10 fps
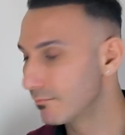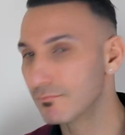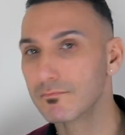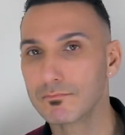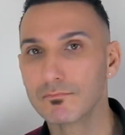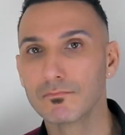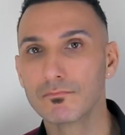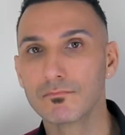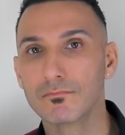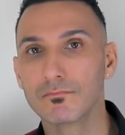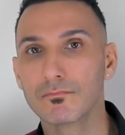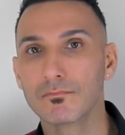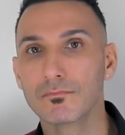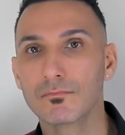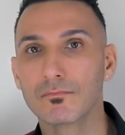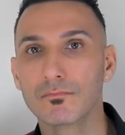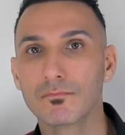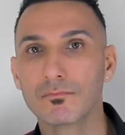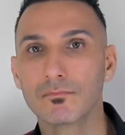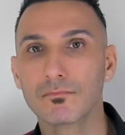
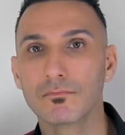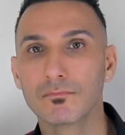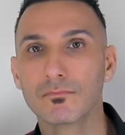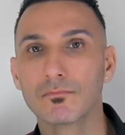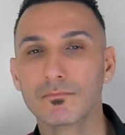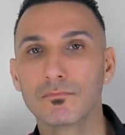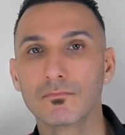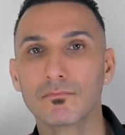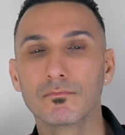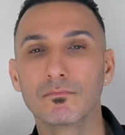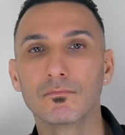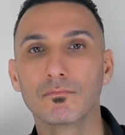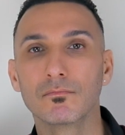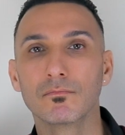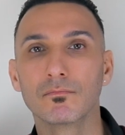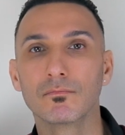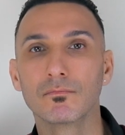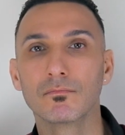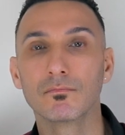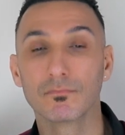
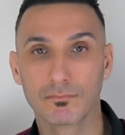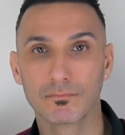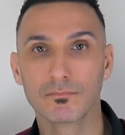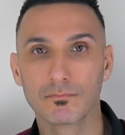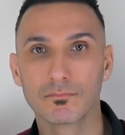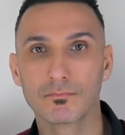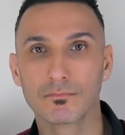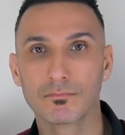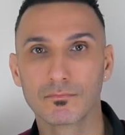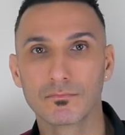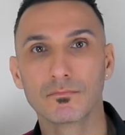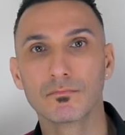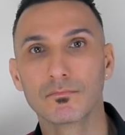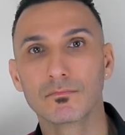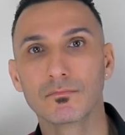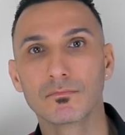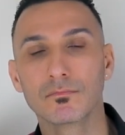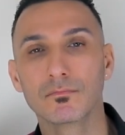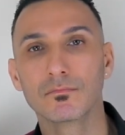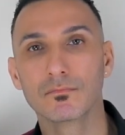
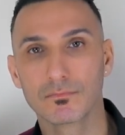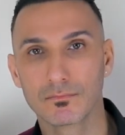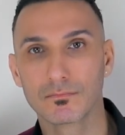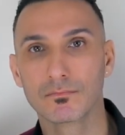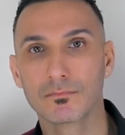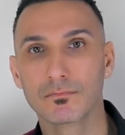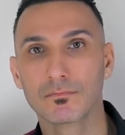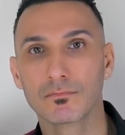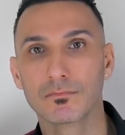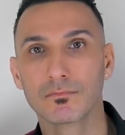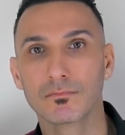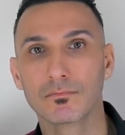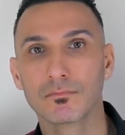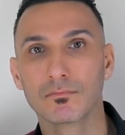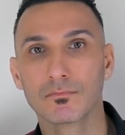(not speaking)